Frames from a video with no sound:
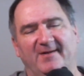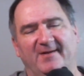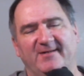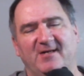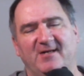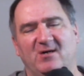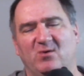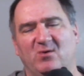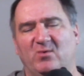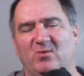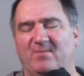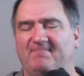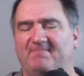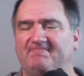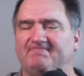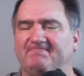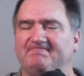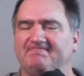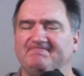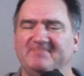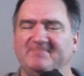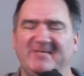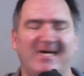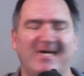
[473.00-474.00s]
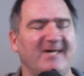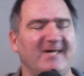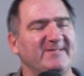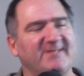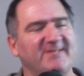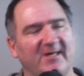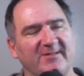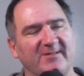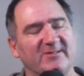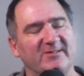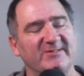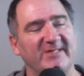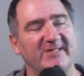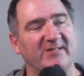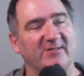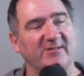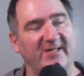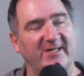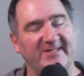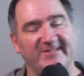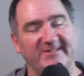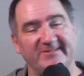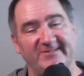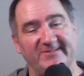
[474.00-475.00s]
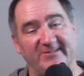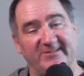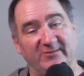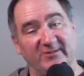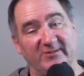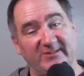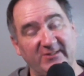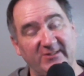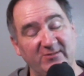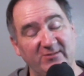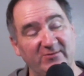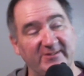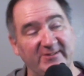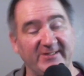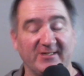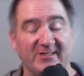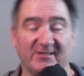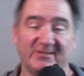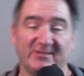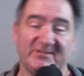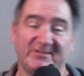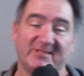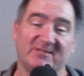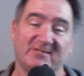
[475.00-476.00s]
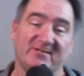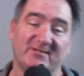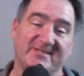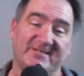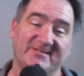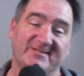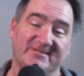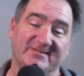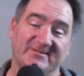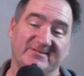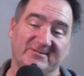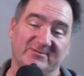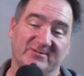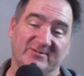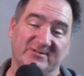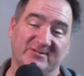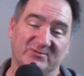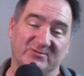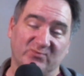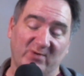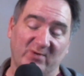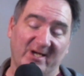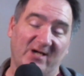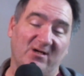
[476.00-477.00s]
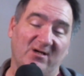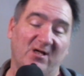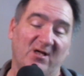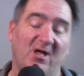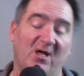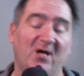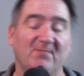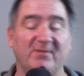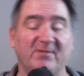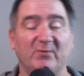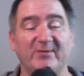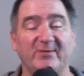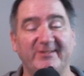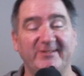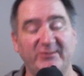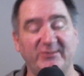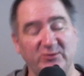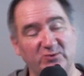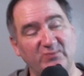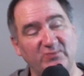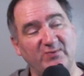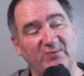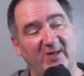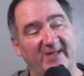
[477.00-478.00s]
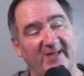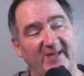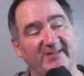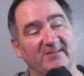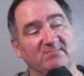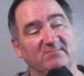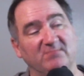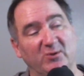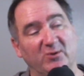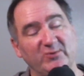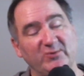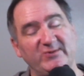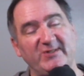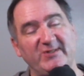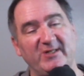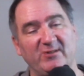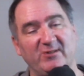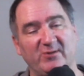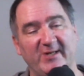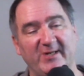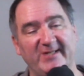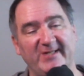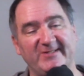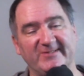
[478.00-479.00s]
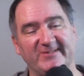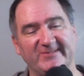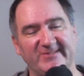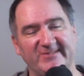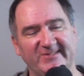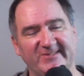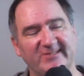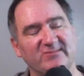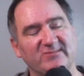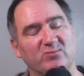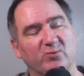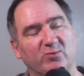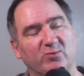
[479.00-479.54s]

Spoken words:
Now, yes, other generations do it too, and younger generations do it as well, but we do find that most generations just